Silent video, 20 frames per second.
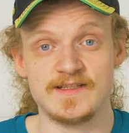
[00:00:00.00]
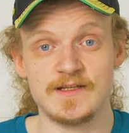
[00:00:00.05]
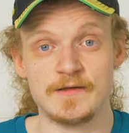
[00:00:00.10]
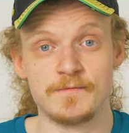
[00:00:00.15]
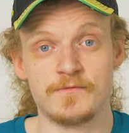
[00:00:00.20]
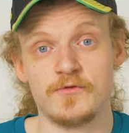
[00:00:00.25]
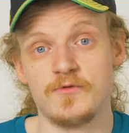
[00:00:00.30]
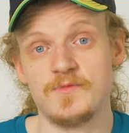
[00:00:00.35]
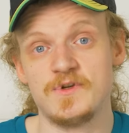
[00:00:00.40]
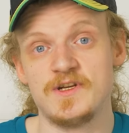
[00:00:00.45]
then
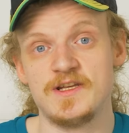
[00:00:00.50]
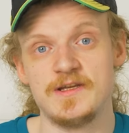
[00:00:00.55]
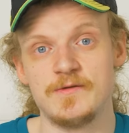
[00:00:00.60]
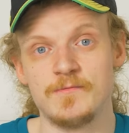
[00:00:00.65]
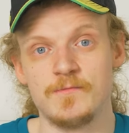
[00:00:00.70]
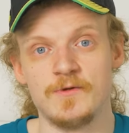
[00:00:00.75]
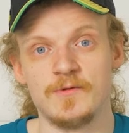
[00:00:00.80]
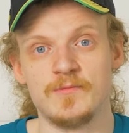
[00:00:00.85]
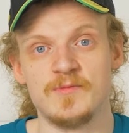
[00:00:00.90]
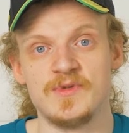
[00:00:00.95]
Formula E
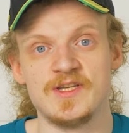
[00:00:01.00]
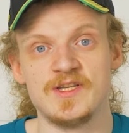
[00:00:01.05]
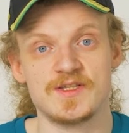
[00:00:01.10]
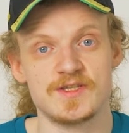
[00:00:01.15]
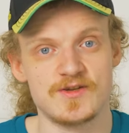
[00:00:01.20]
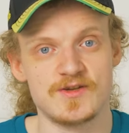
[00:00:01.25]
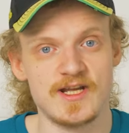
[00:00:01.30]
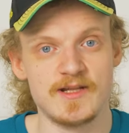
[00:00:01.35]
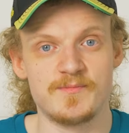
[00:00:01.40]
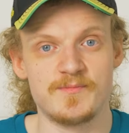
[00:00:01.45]
will be
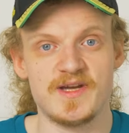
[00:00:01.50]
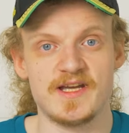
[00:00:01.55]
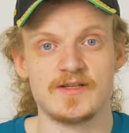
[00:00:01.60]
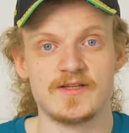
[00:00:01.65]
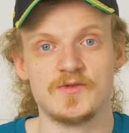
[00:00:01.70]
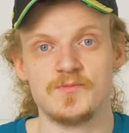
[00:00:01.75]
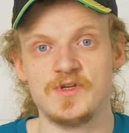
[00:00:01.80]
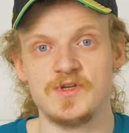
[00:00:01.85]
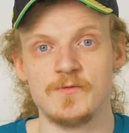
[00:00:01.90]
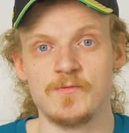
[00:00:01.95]
straight back
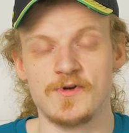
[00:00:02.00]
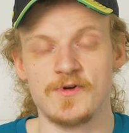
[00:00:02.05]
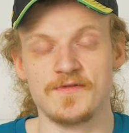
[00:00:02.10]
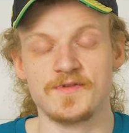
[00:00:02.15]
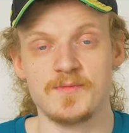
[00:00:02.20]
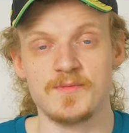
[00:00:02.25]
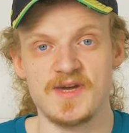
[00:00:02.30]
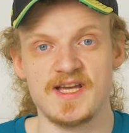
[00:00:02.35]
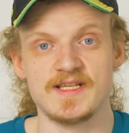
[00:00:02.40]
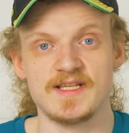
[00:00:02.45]
to being one of
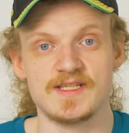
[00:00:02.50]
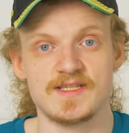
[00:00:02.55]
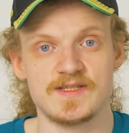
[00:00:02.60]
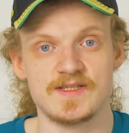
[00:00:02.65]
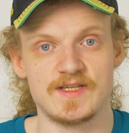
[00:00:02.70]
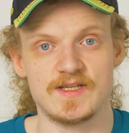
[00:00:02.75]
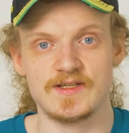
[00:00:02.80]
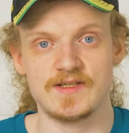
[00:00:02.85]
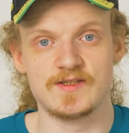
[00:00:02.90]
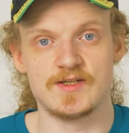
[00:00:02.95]
the best
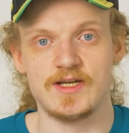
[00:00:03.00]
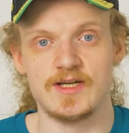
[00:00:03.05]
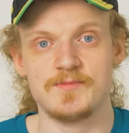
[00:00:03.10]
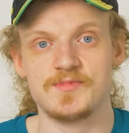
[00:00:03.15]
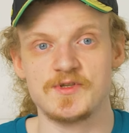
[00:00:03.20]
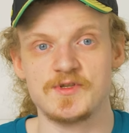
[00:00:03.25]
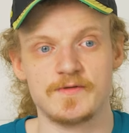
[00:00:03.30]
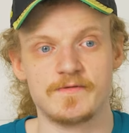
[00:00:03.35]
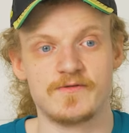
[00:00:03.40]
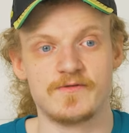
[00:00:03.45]

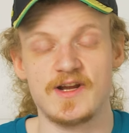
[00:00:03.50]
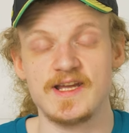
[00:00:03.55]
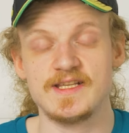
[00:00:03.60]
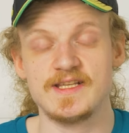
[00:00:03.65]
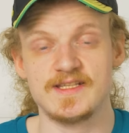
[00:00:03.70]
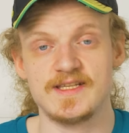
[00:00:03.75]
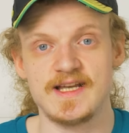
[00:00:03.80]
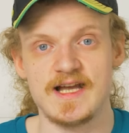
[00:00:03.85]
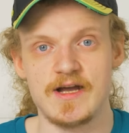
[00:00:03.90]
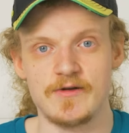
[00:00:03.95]
types of
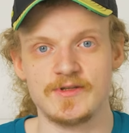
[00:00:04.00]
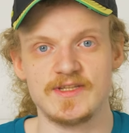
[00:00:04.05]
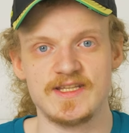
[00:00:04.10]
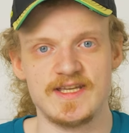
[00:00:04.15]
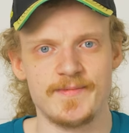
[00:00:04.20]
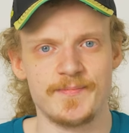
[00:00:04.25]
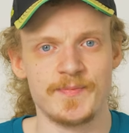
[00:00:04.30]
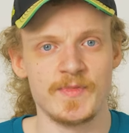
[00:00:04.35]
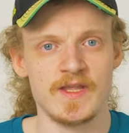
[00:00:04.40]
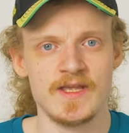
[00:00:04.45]
racing out
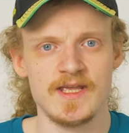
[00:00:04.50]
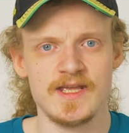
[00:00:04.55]
there.